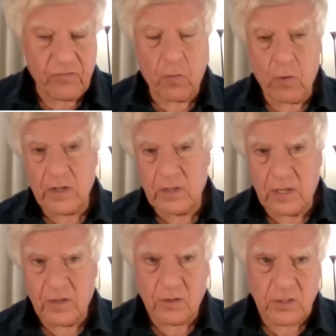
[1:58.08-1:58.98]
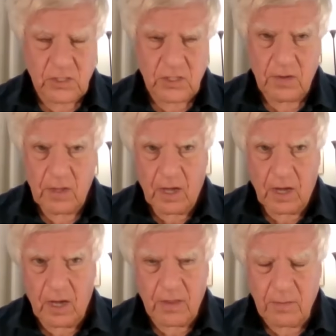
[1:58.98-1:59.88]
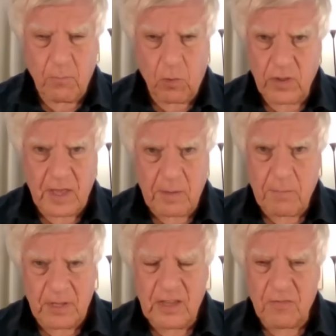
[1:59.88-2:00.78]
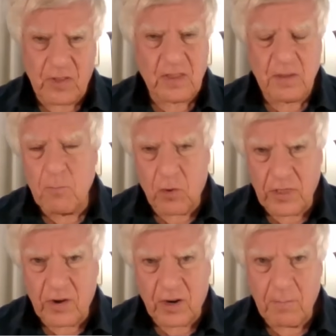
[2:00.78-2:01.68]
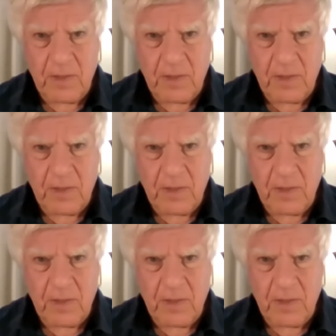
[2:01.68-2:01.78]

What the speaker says: foreign leaders, the more they believe it, the more they're